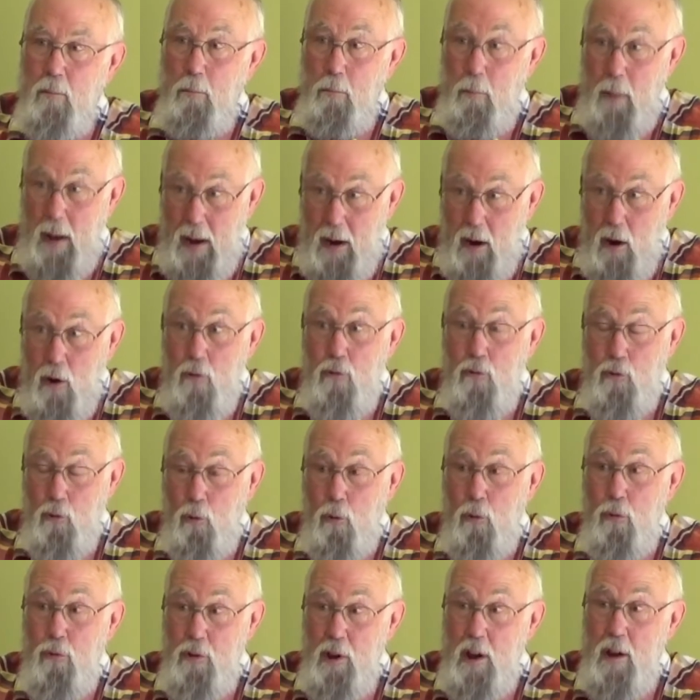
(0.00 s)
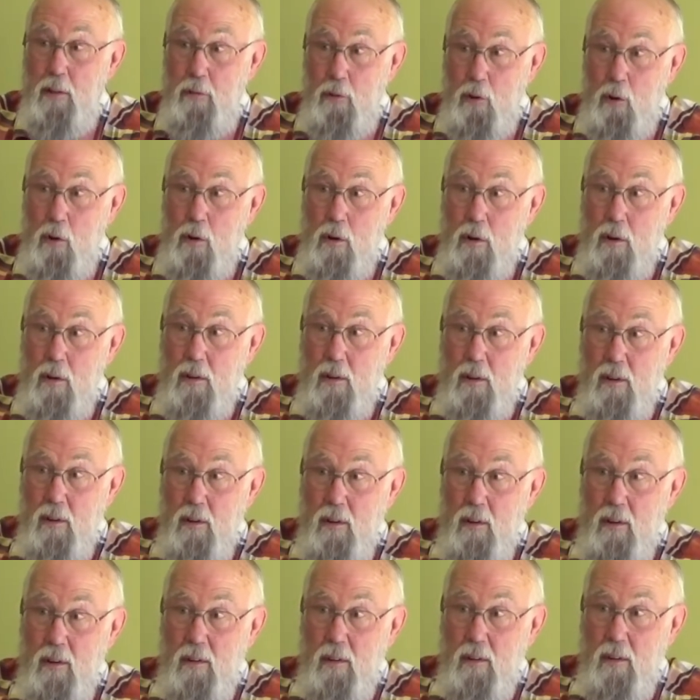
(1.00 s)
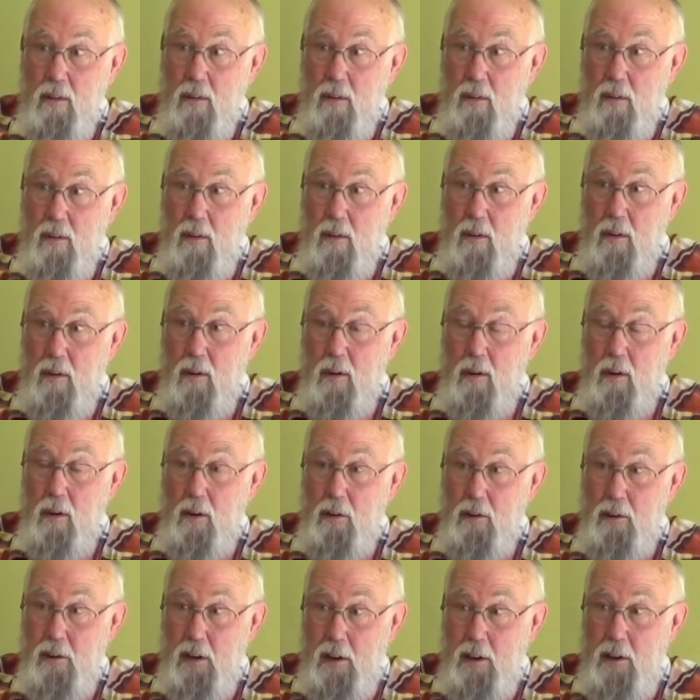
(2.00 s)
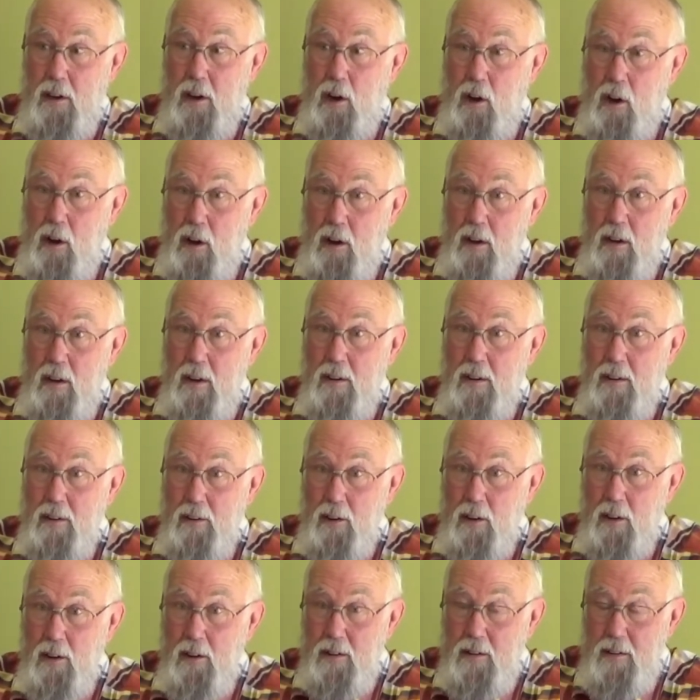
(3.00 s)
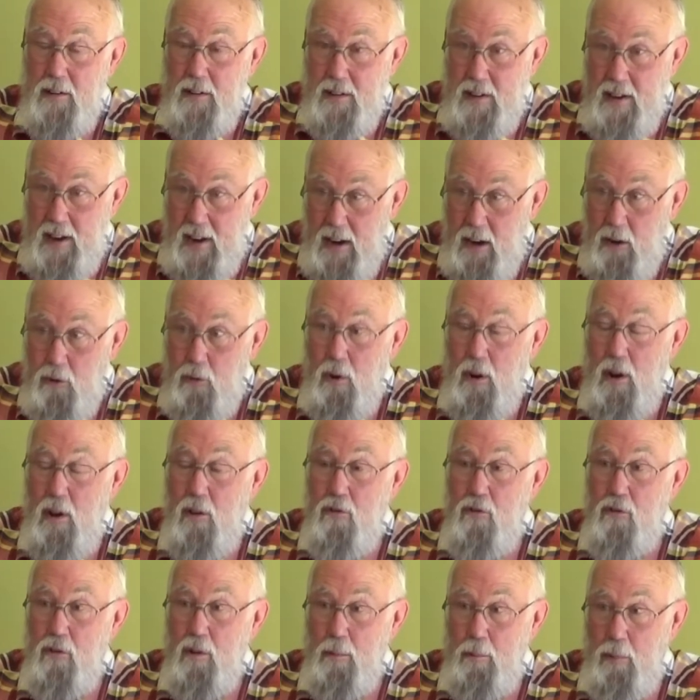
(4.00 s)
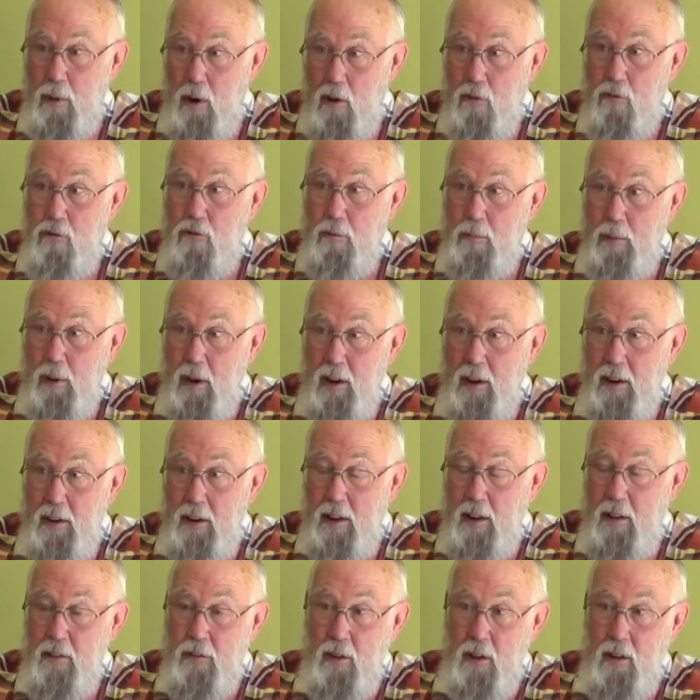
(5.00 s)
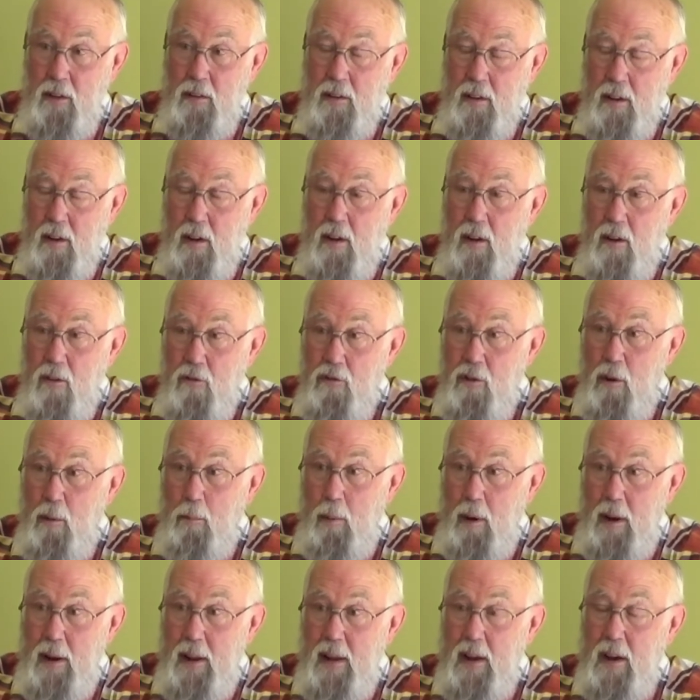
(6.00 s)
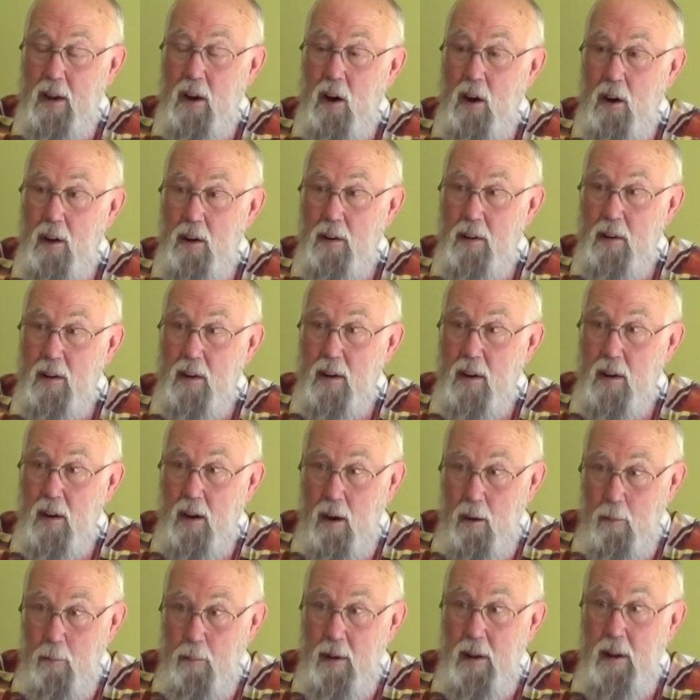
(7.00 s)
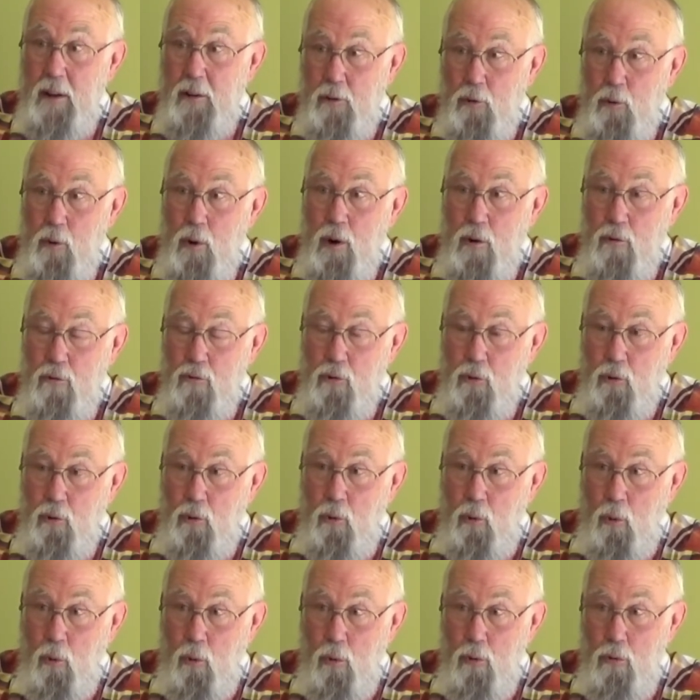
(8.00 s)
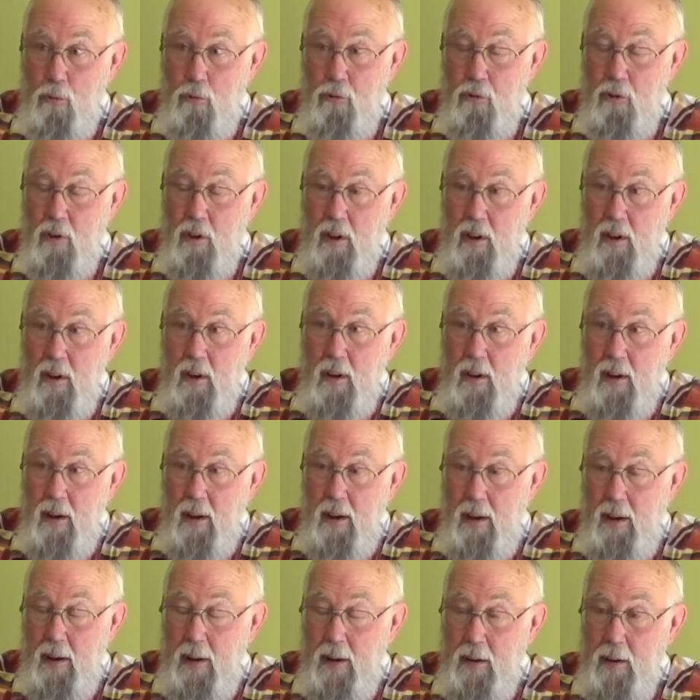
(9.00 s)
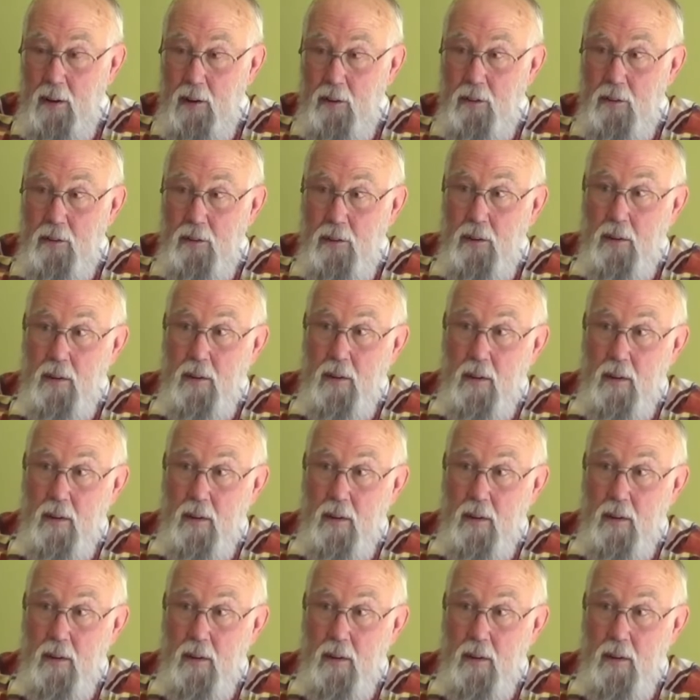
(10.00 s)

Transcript: make our schools safer, to decrease the possibility that somebody can come into our schools and